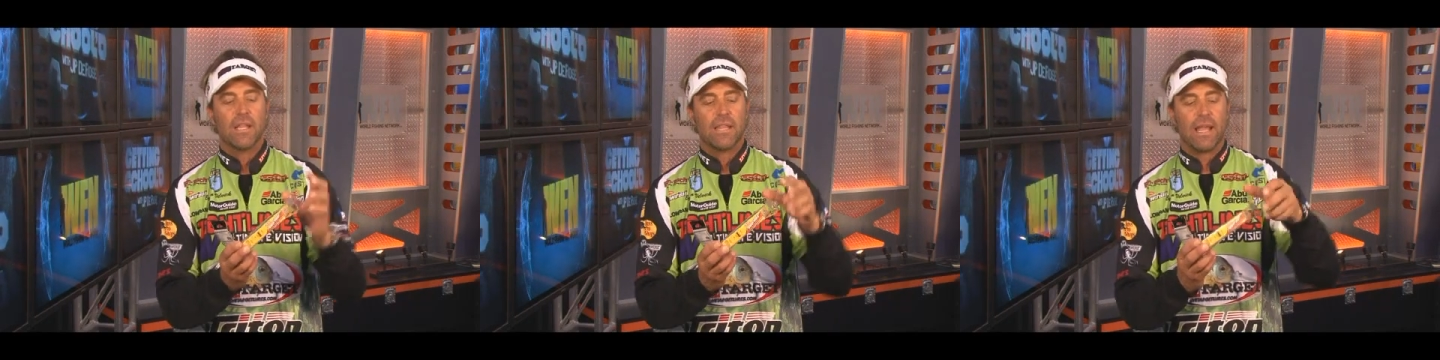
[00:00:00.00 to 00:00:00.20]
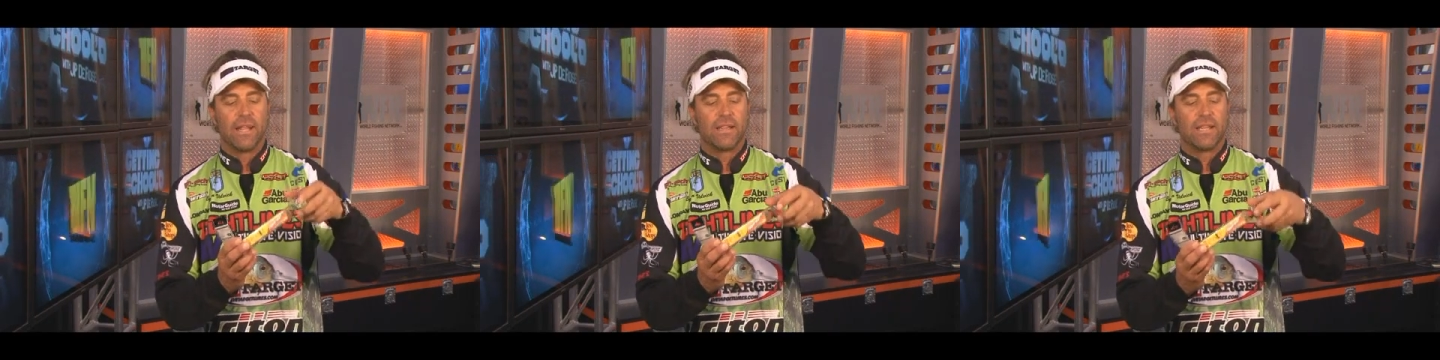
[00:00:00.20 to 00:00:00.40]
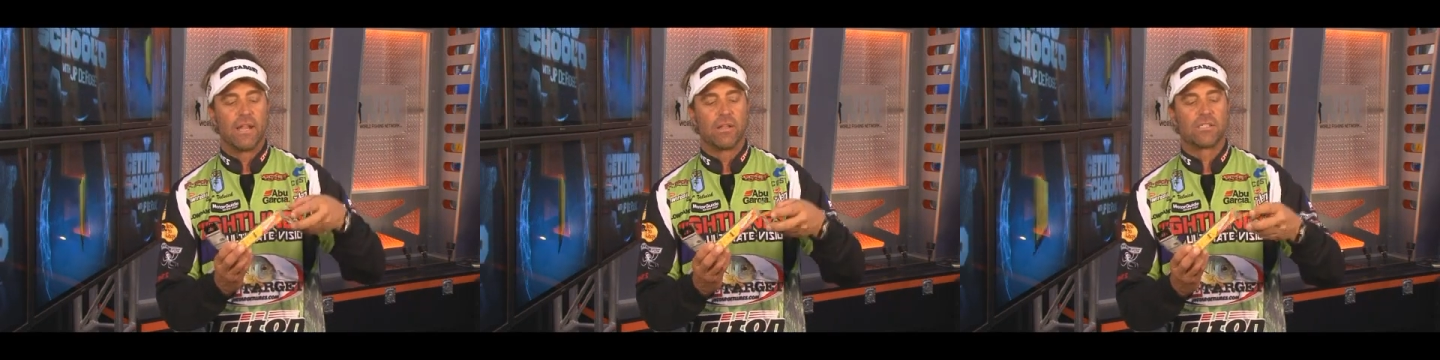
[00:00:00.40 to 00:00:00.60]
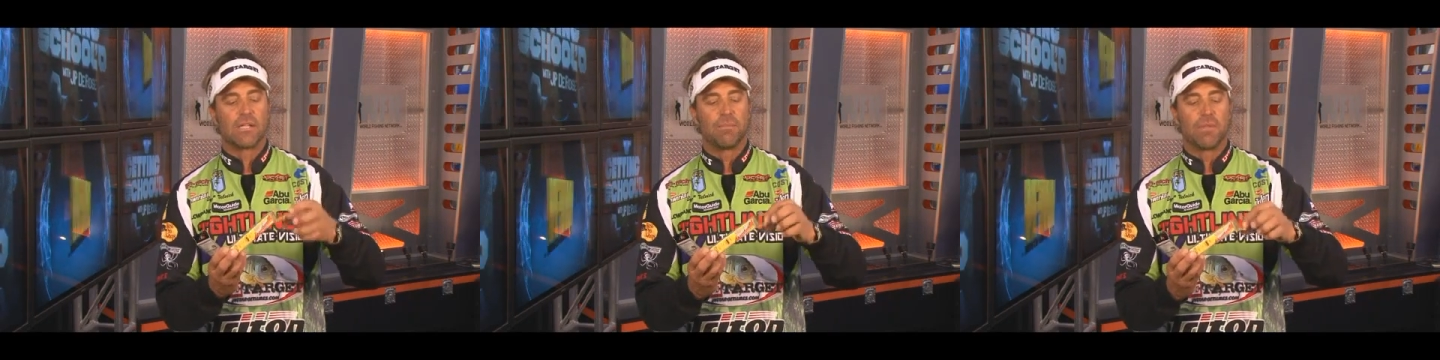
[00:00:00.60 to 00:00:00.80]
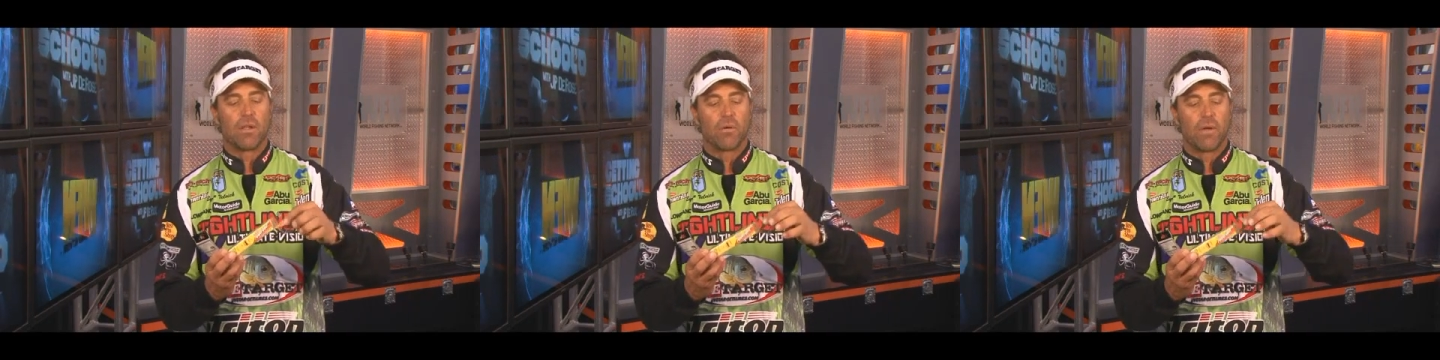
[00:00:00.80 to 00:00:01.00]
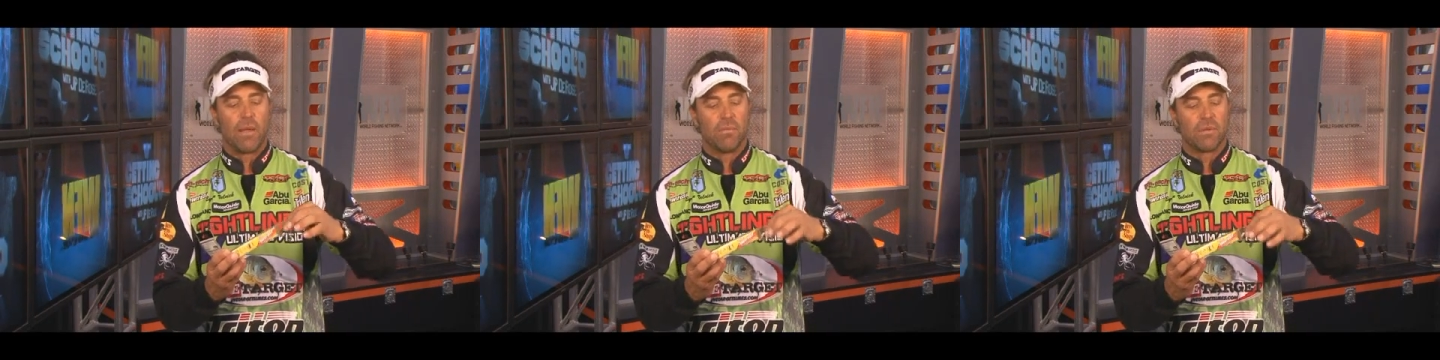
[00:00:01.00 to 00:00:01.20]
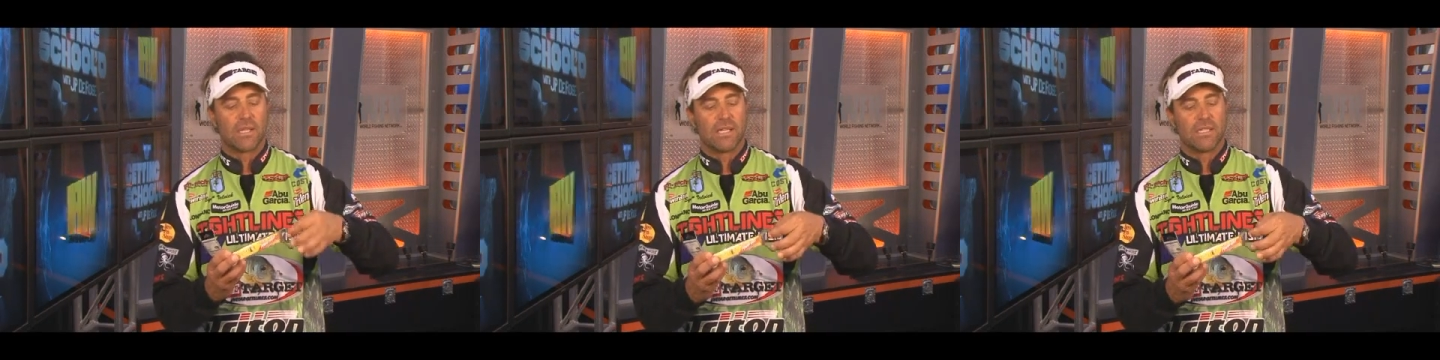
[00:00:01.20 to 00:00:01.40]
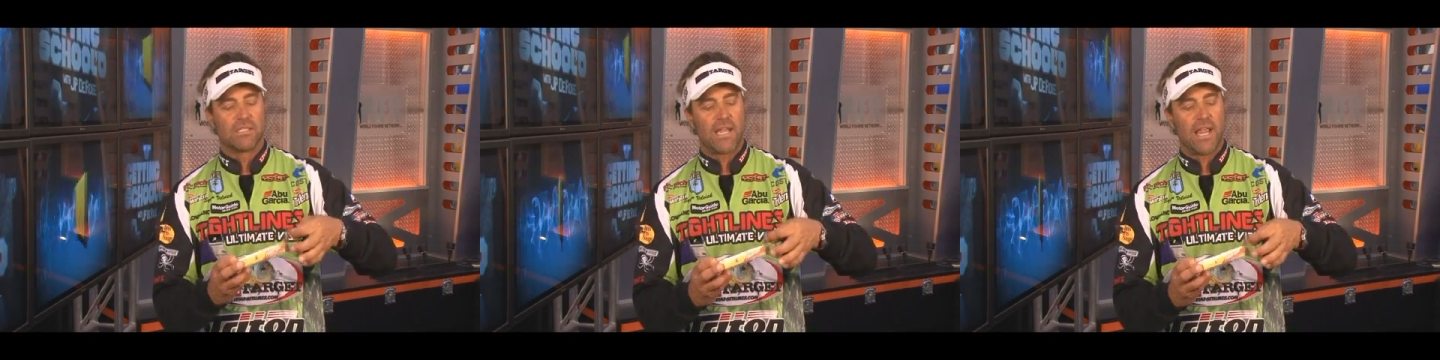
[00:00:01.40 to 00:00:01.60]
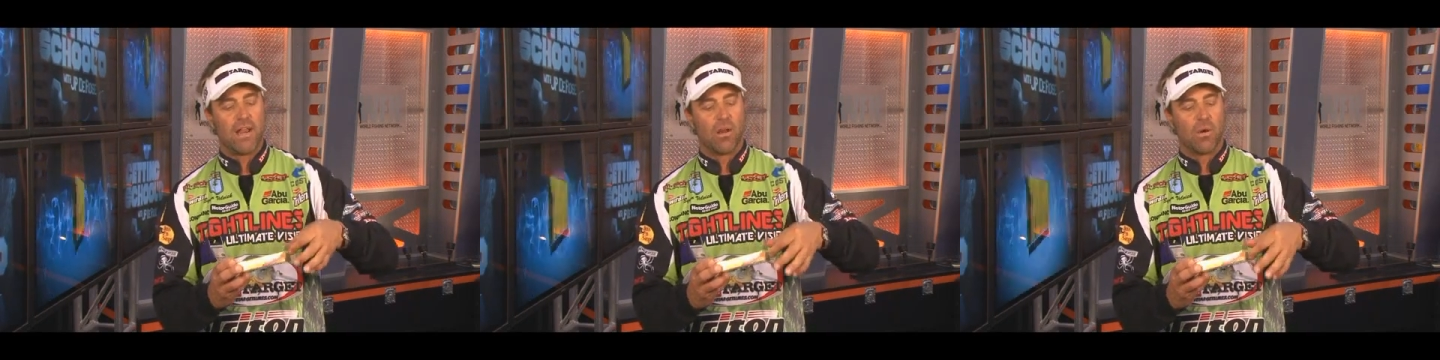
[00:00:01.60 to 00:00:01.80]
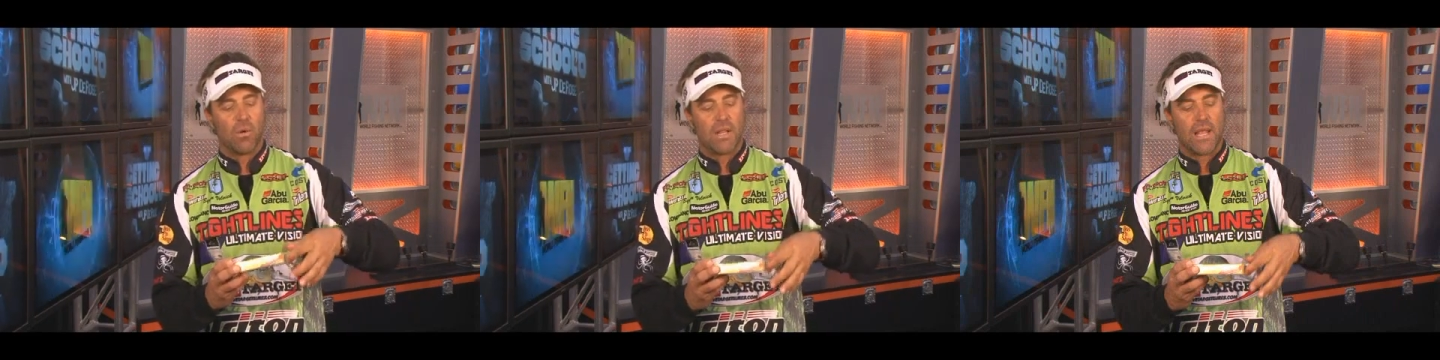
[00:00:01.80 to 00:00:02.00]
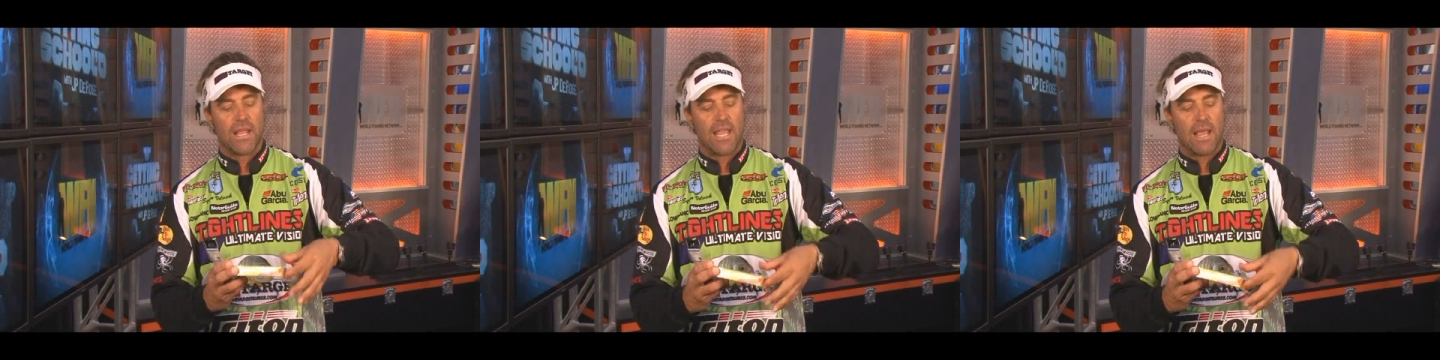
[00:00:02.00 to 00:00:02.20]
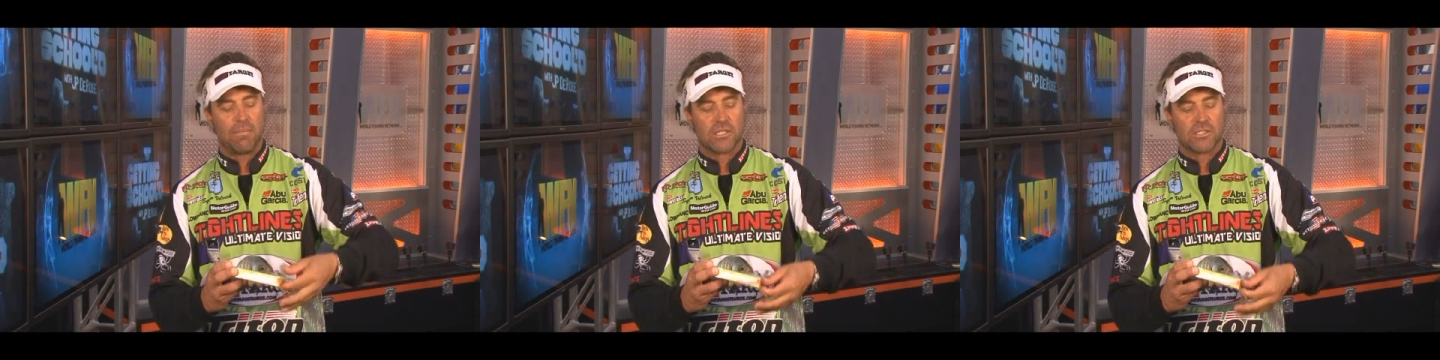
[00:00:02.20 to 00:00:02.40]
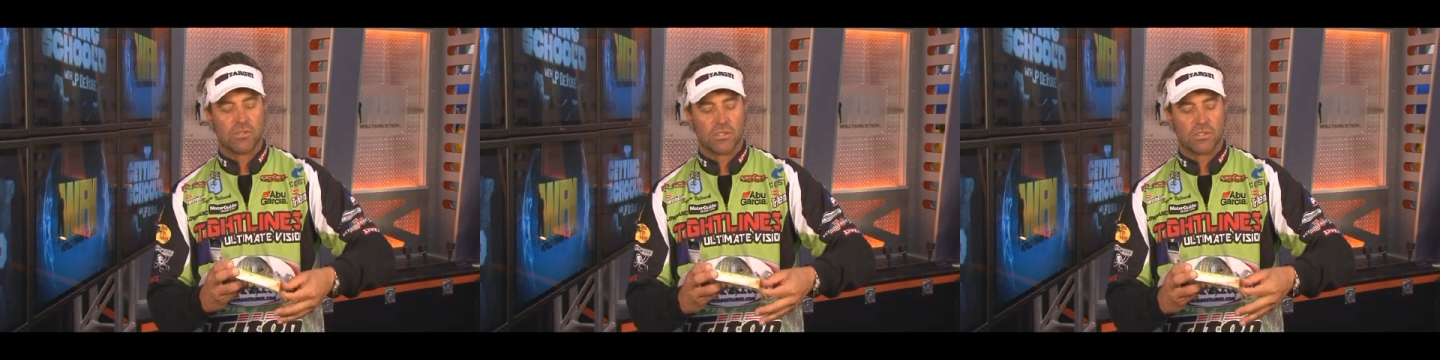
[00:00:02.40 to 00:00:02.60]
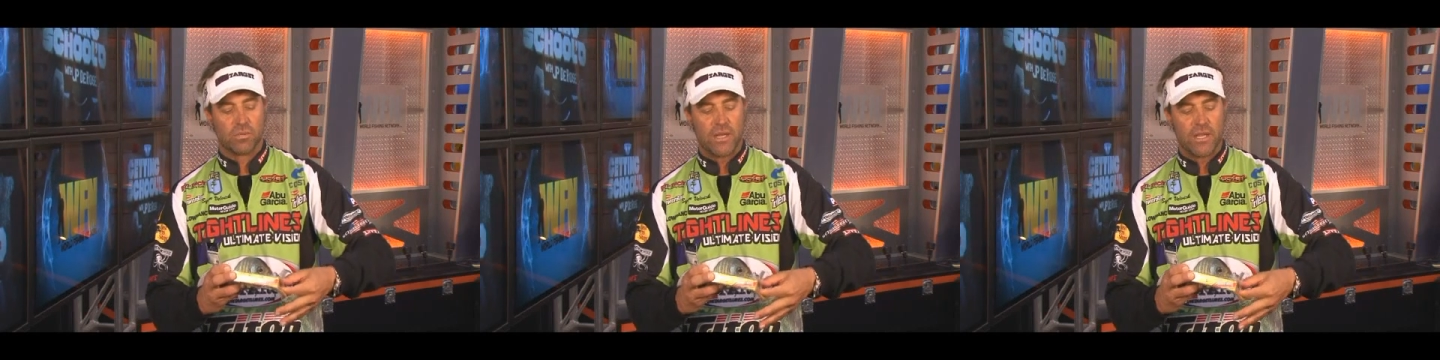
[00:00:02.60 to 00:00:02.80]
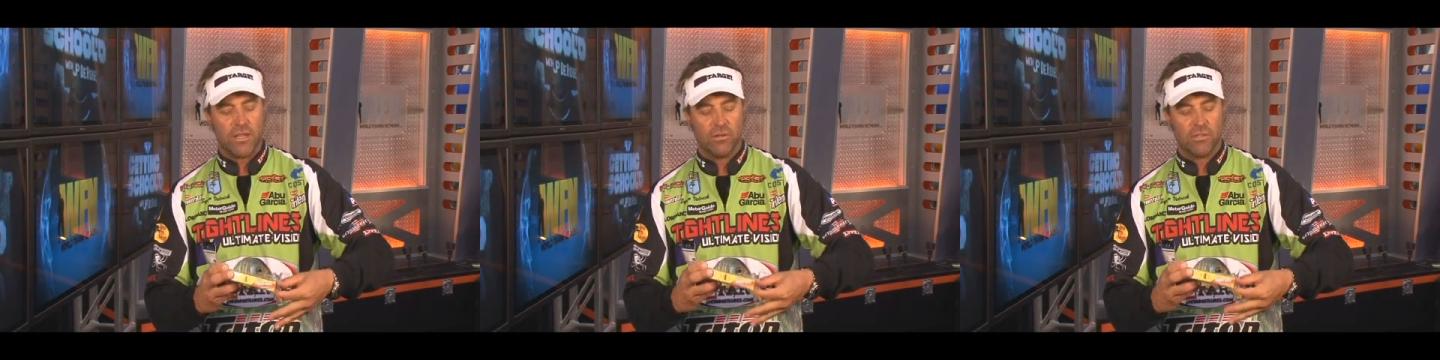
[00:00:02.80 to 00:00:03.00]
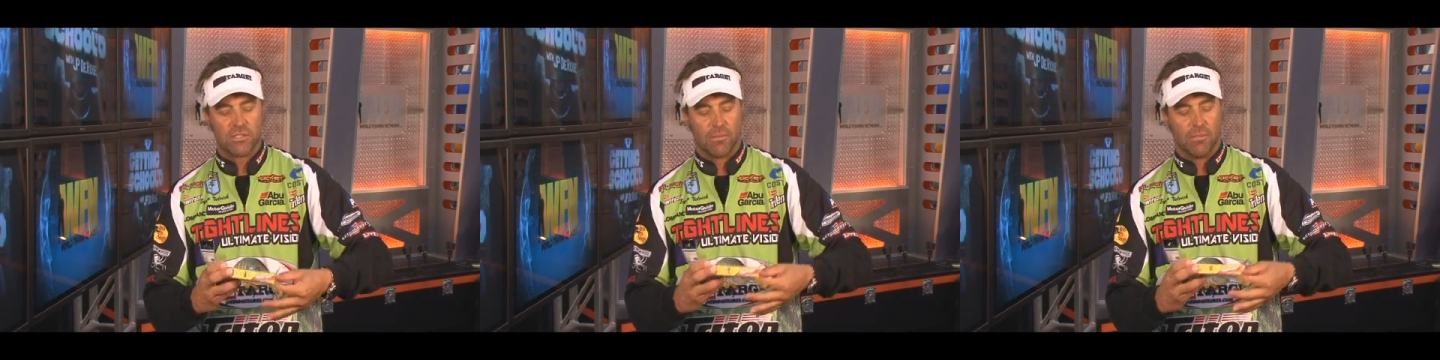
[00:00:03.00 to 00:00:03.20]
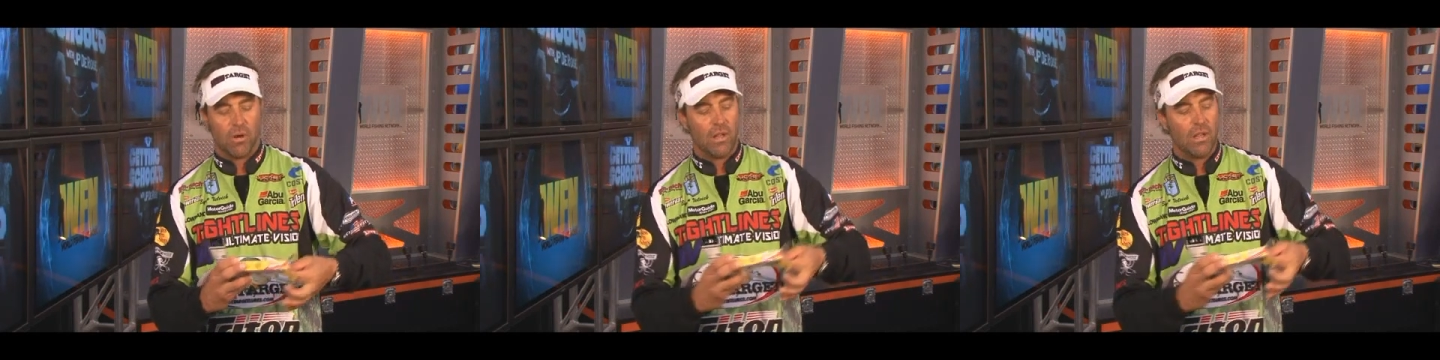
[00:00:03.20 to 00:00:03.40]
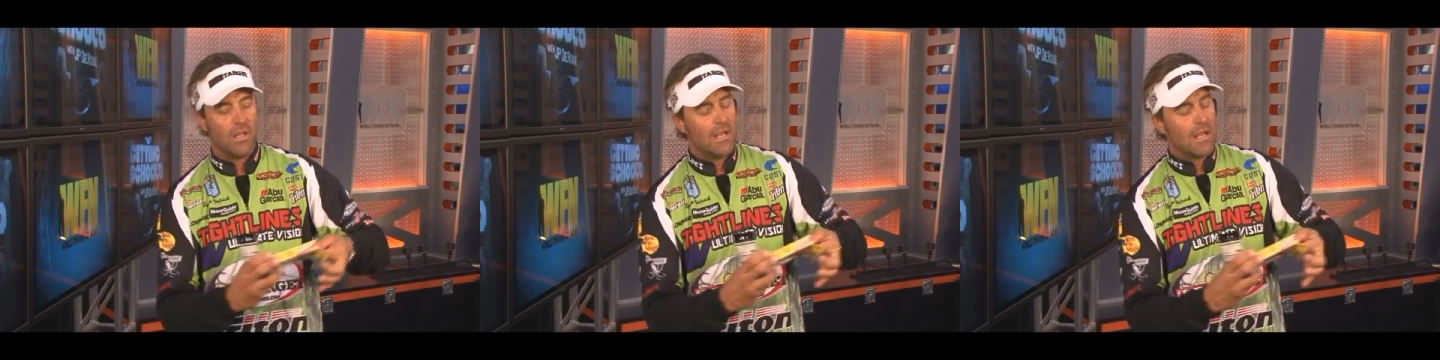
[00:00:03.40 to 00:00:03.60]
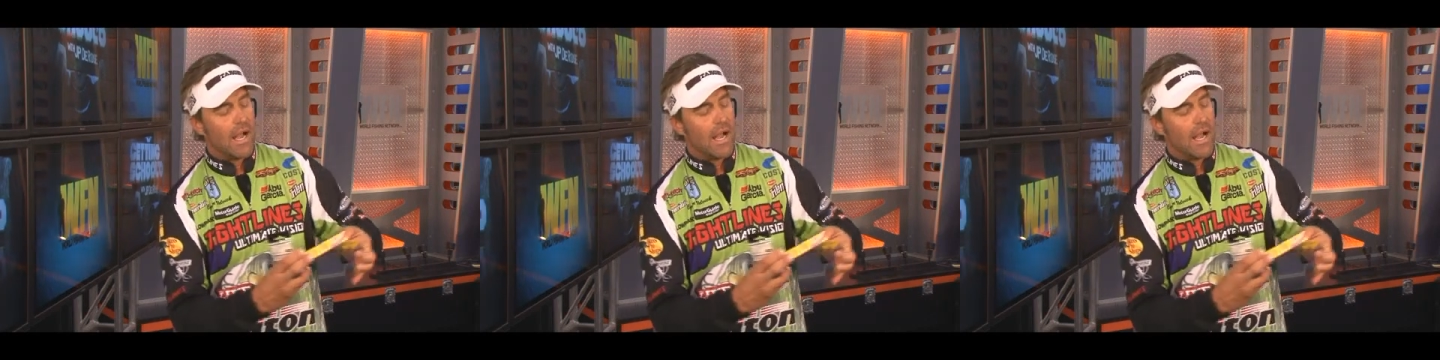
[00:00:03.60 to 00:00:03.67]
They did something great with the container where they kept it so it's reusable.